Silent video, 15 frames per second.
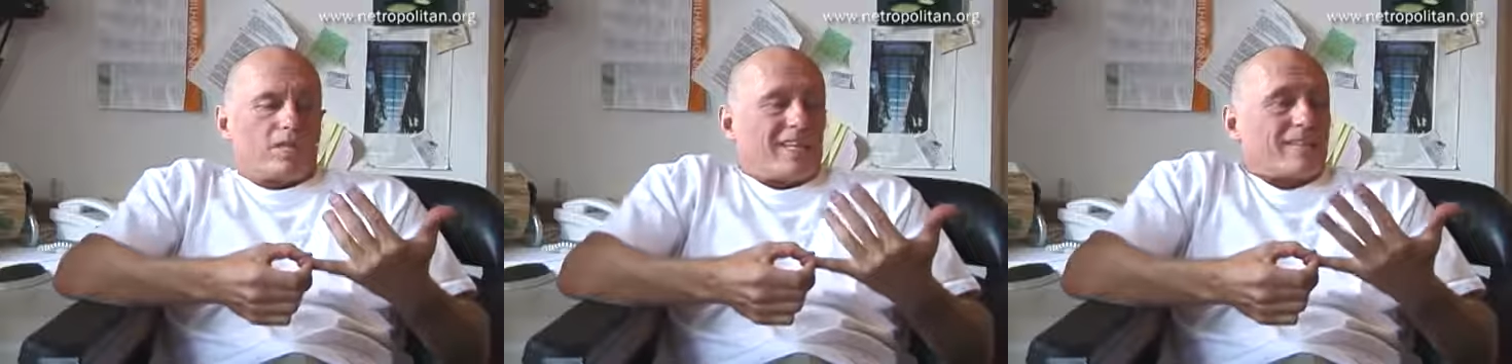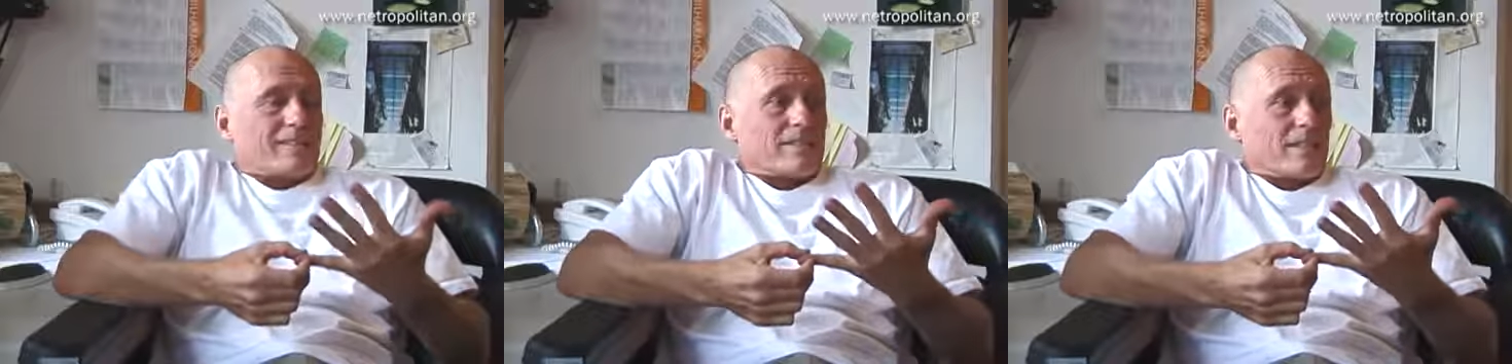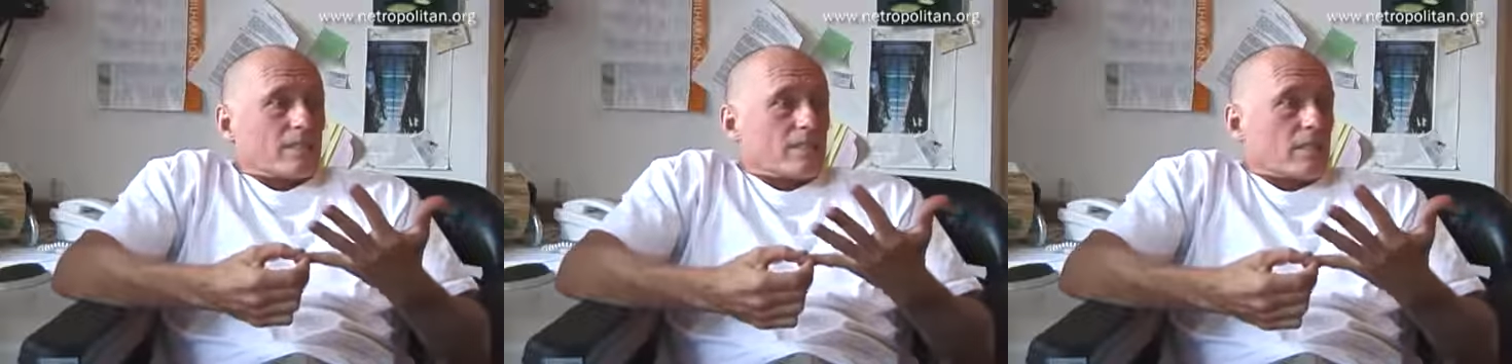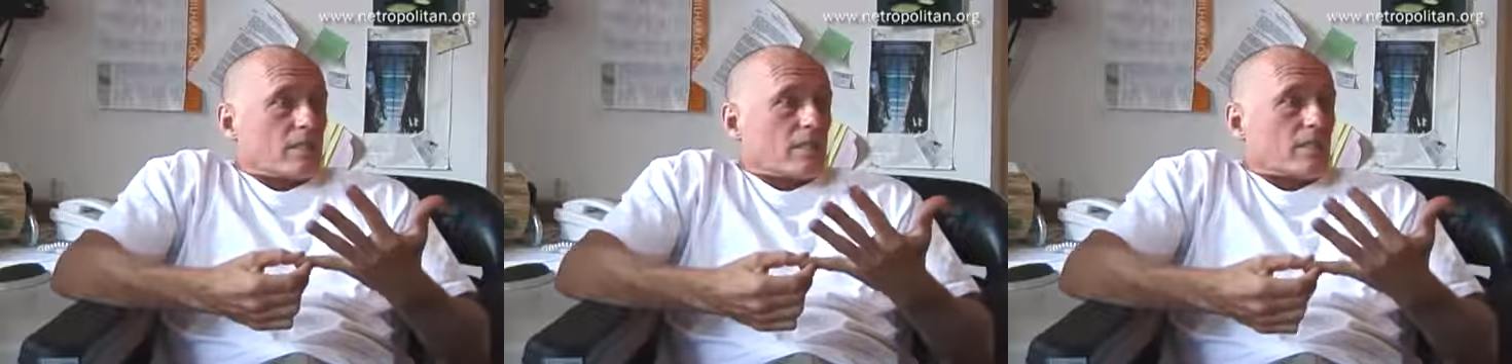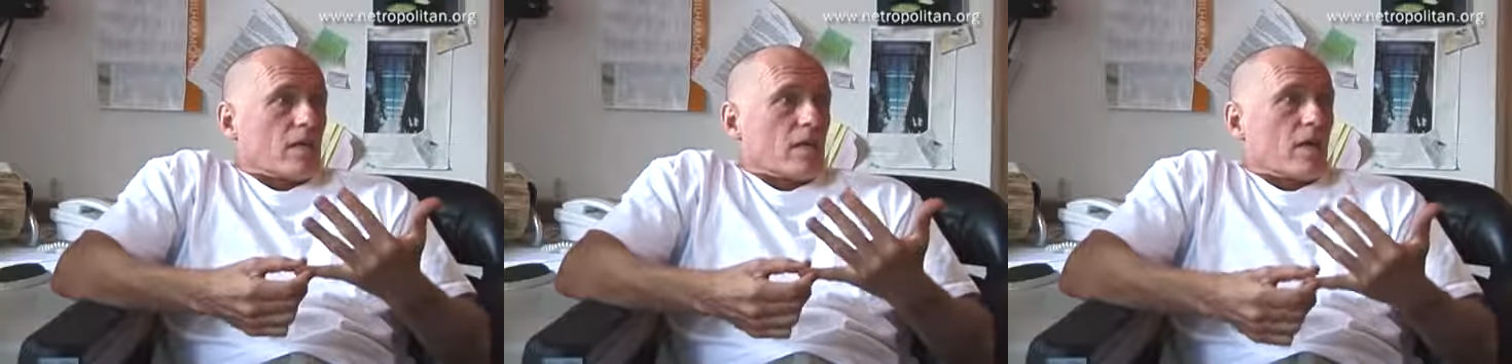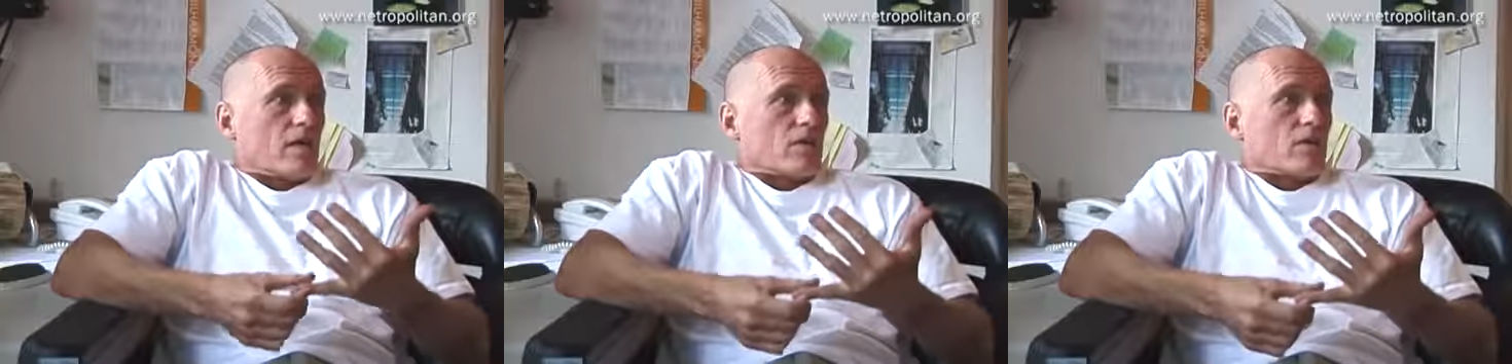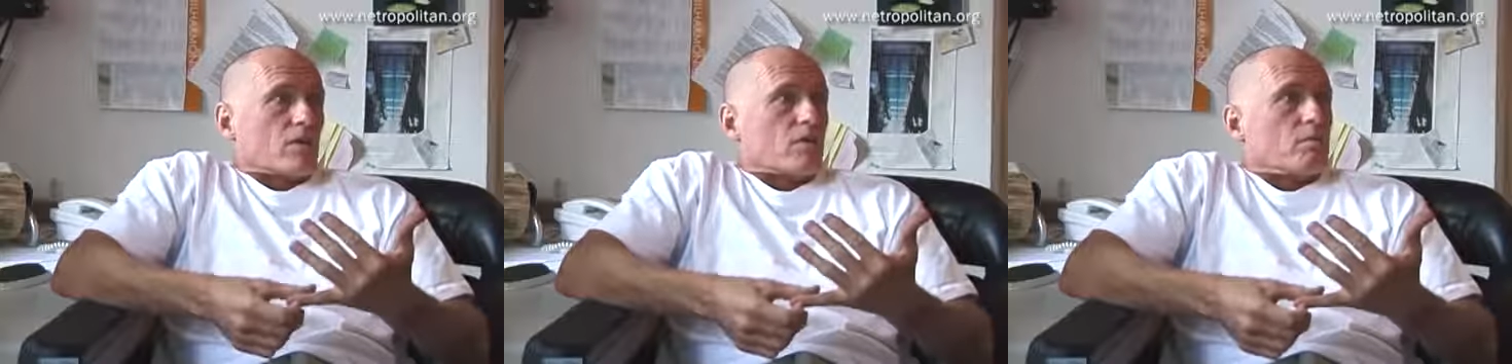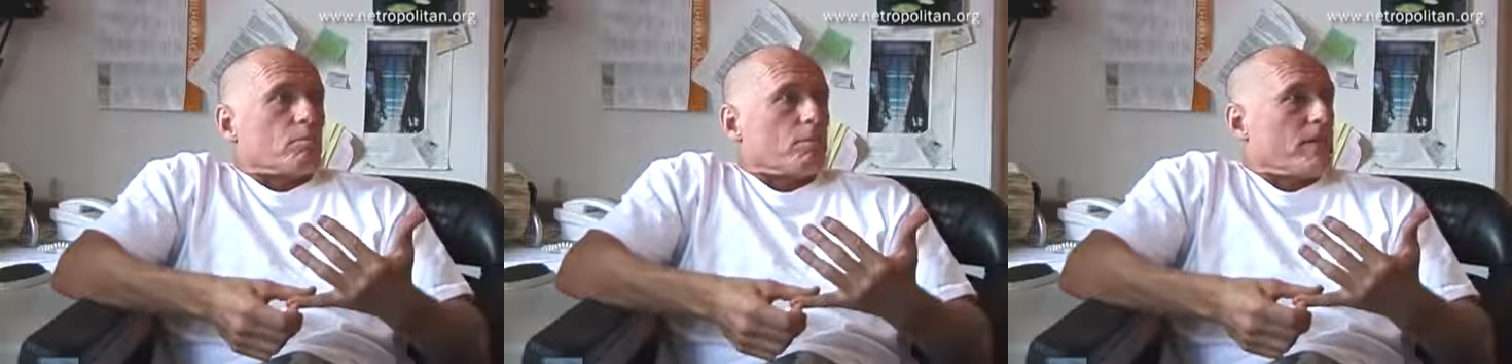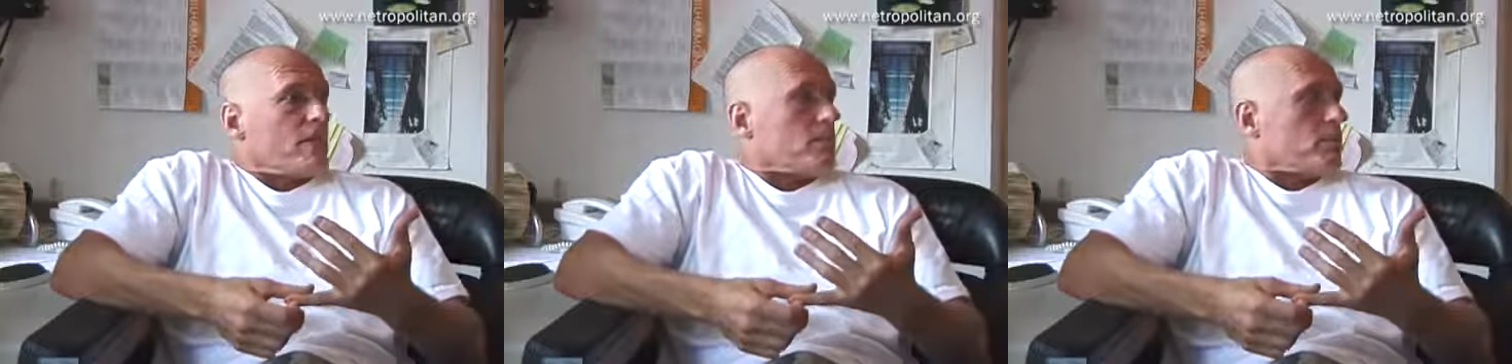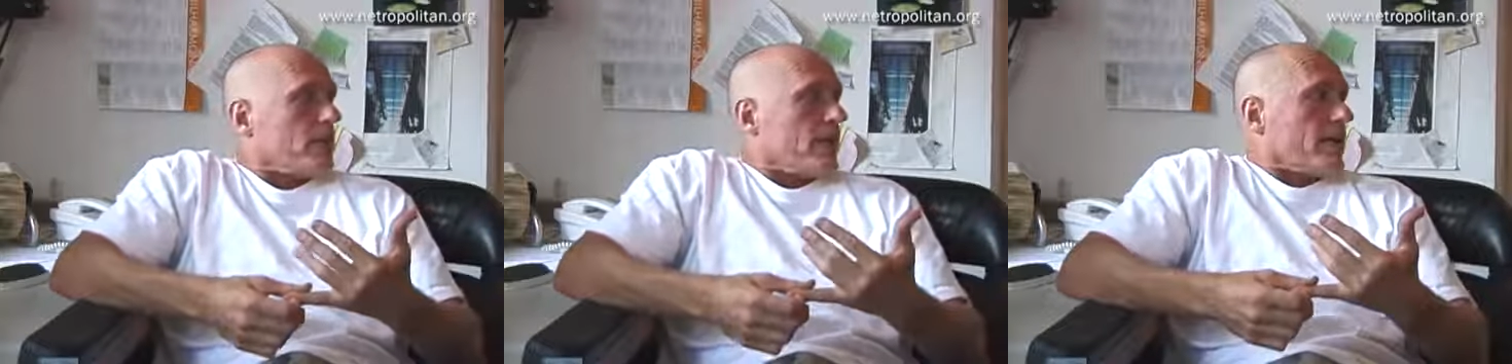10 cents on the dollar,
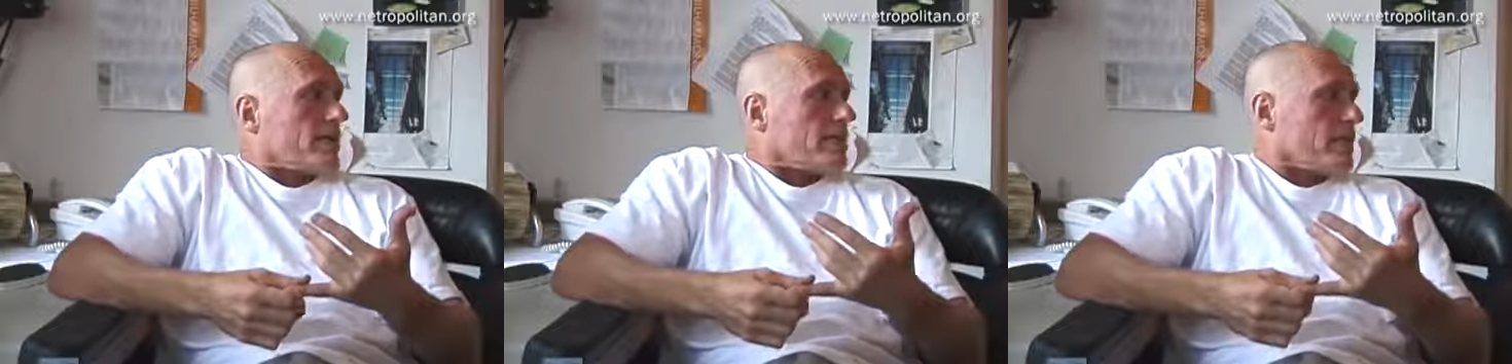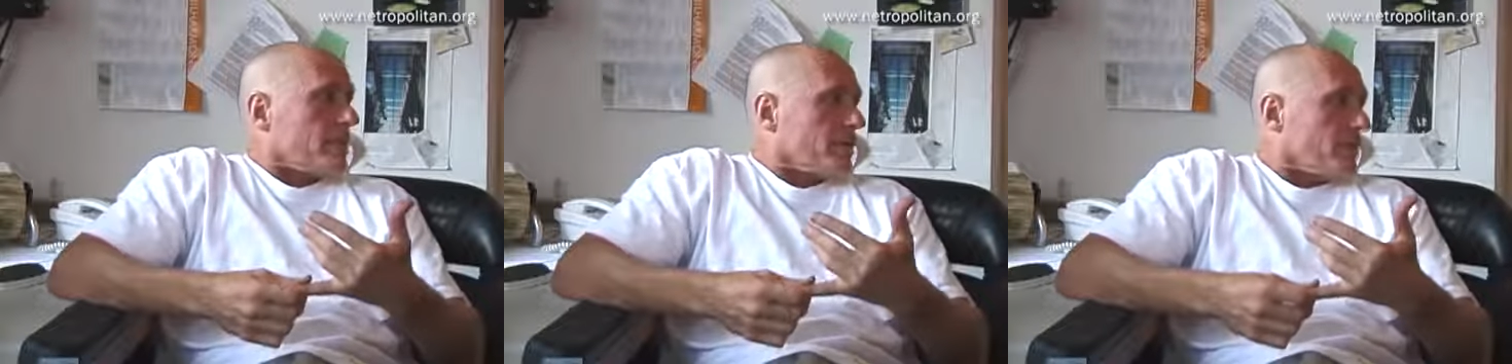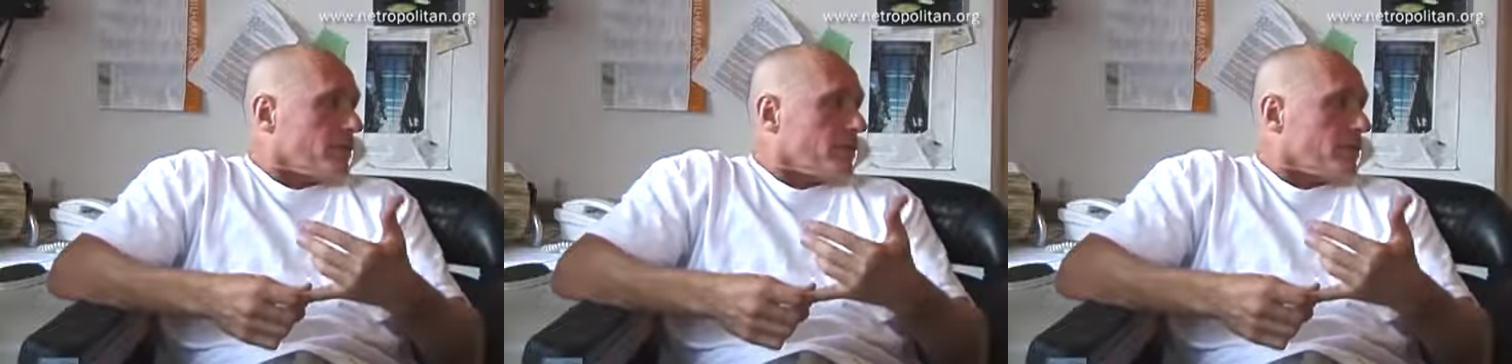bead blasted